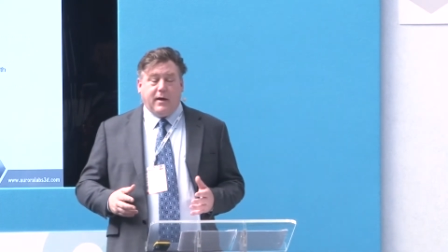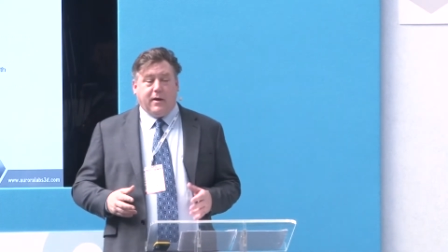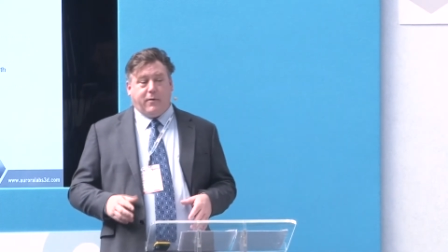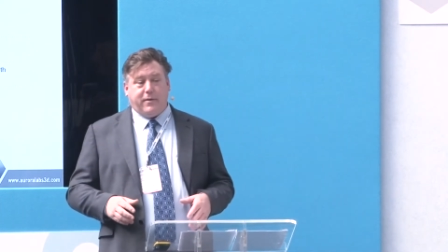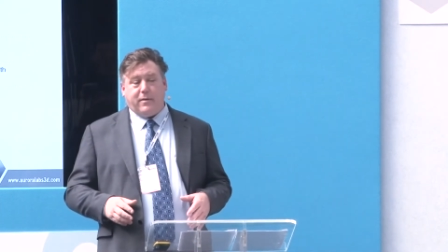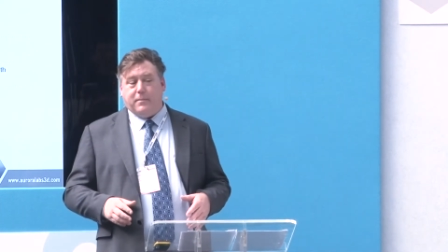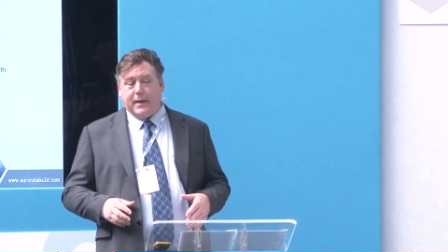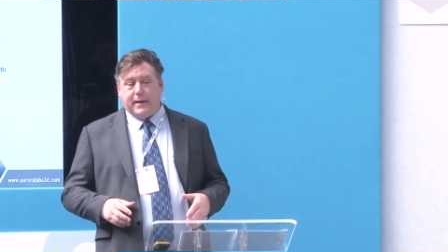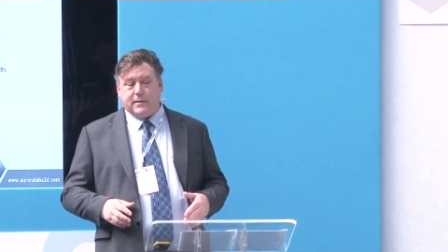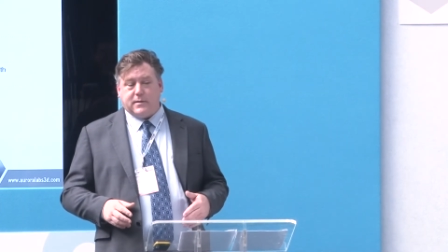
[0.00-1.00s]
What that
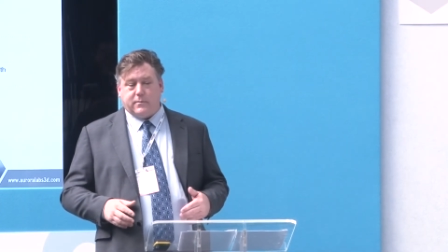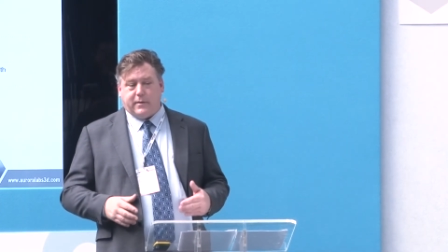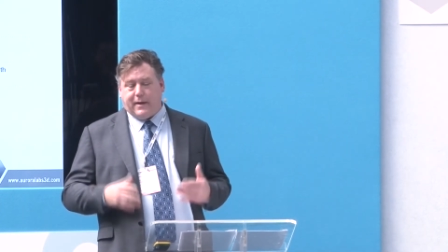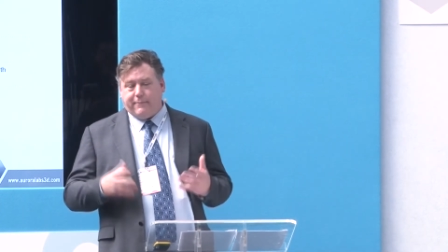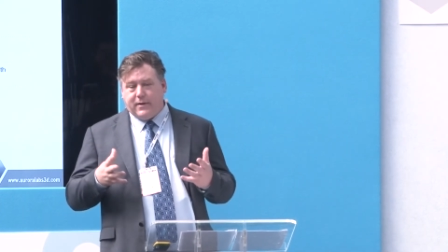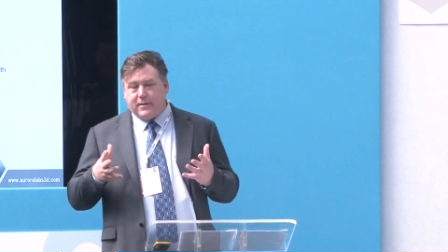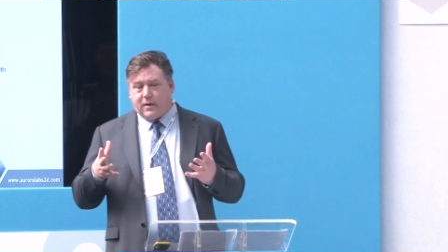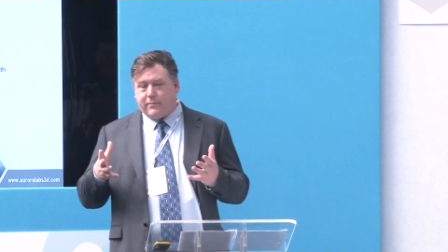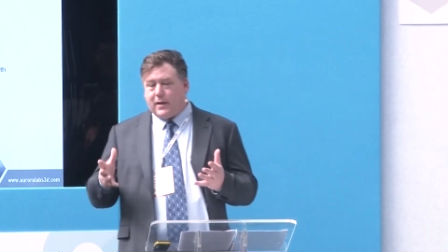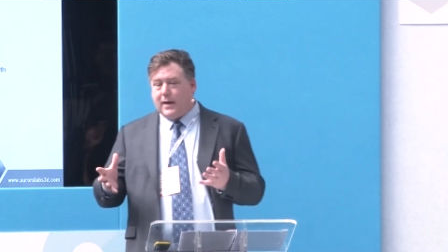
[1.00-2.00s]
means, with the advent
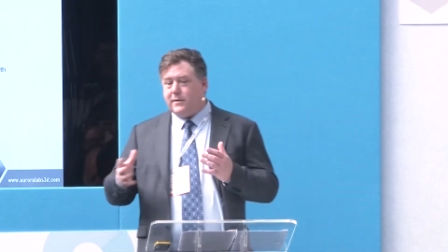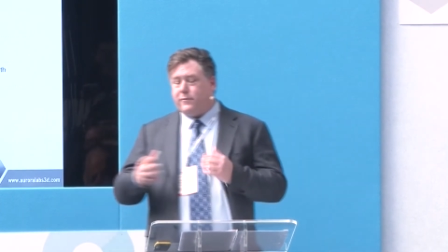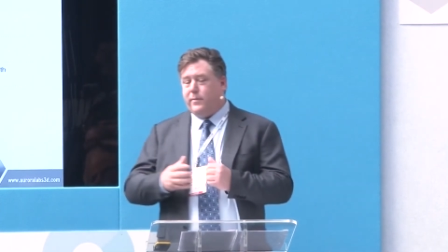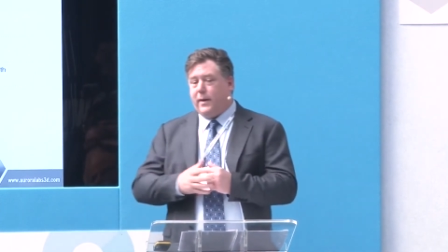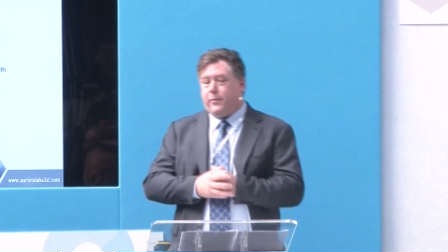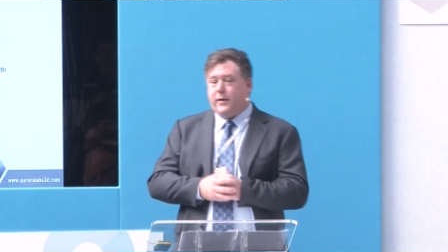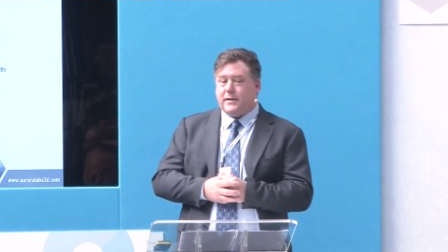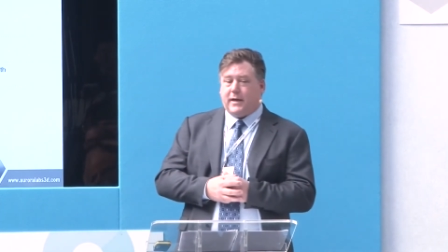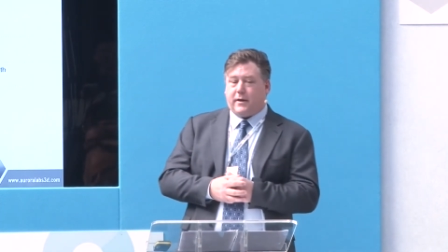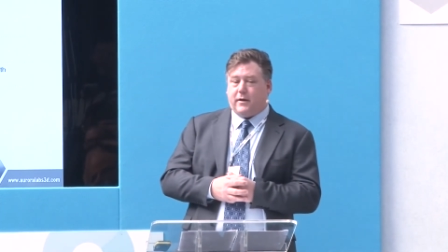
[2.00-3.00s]
of the large format printer
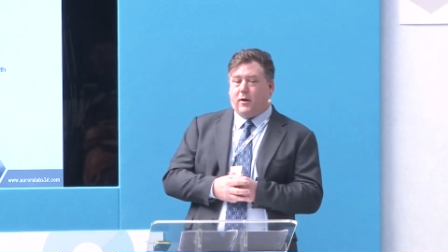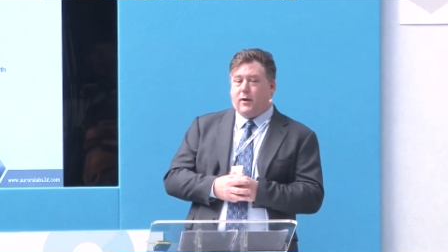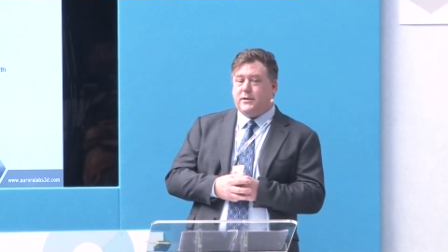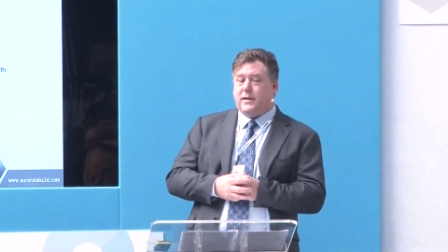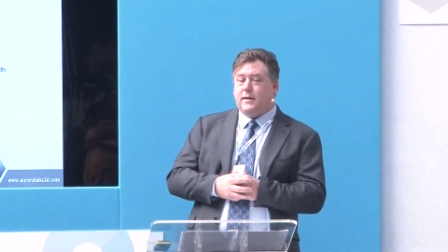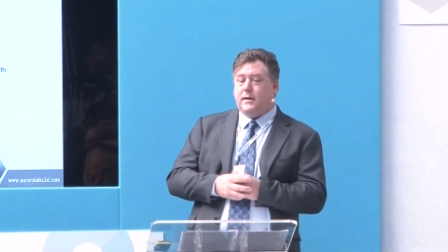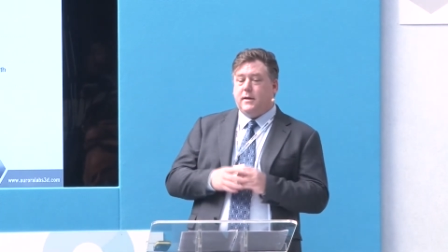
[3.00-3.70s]
technology,